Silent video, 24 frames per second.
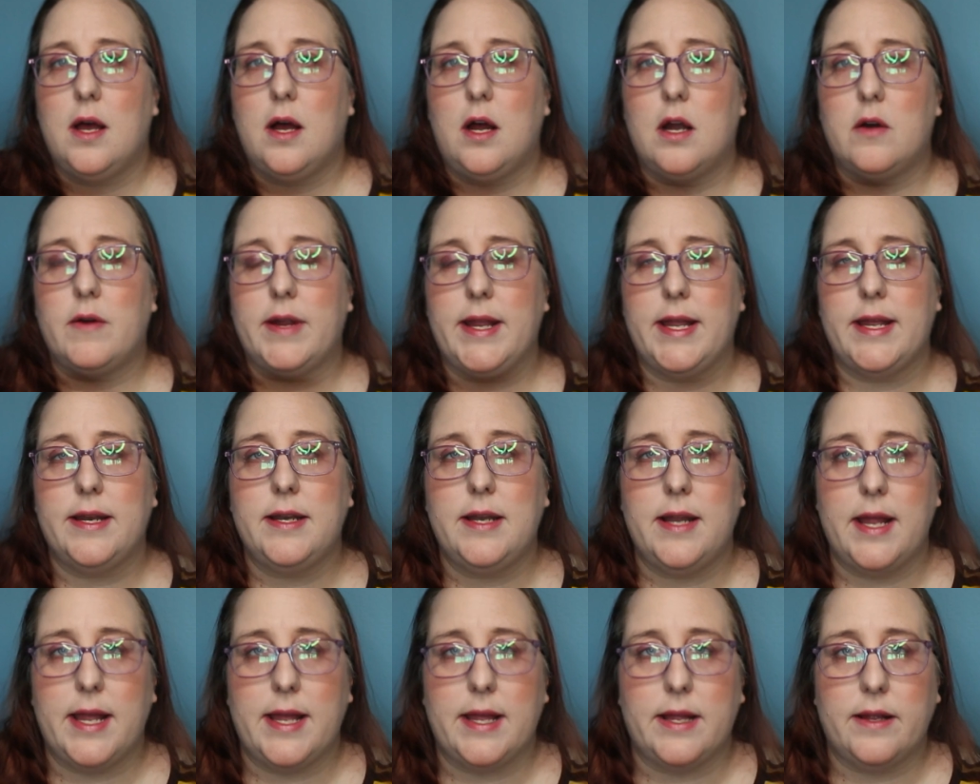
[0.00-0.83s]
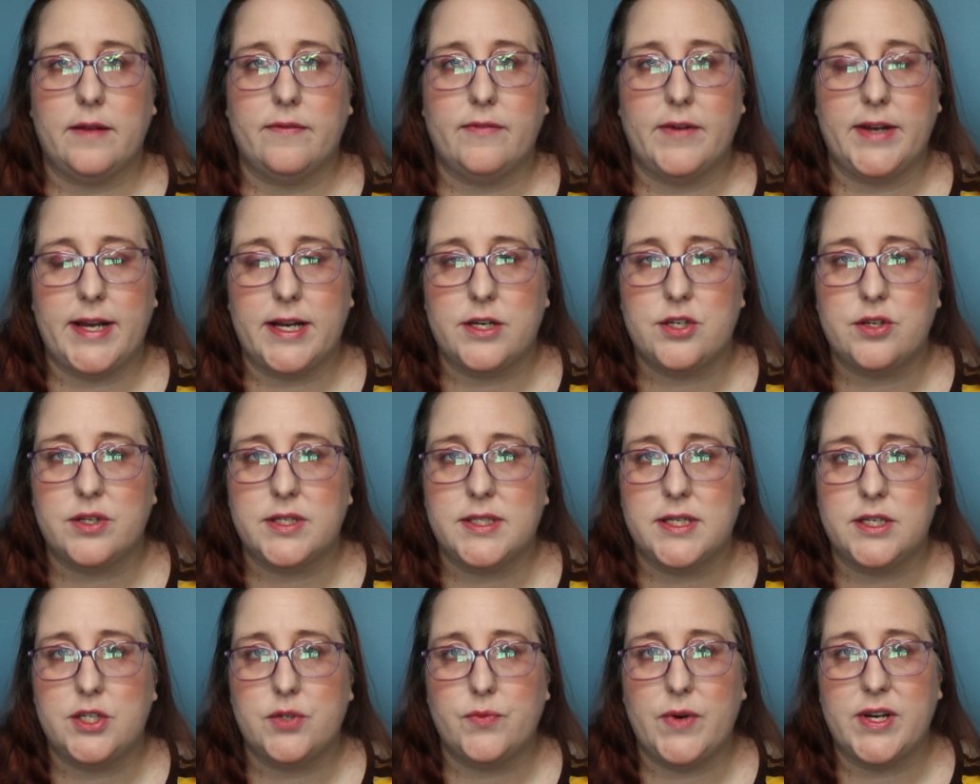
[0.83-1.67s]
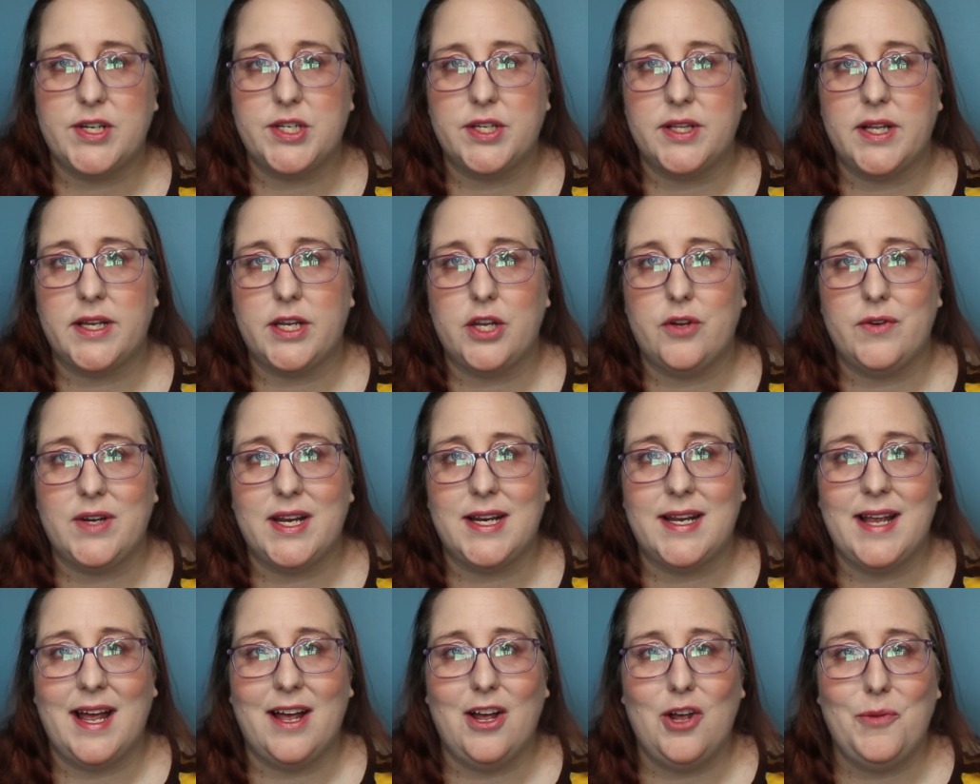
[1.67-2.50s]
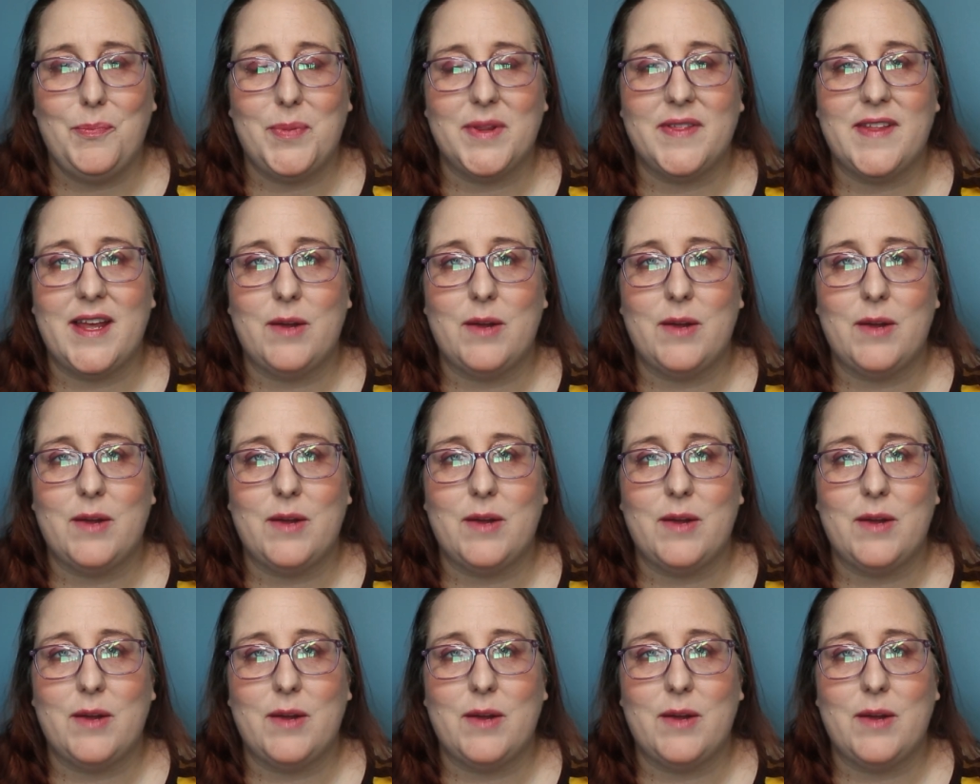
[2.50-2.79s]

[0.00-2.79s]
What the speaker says: are in a financial situation that you need help,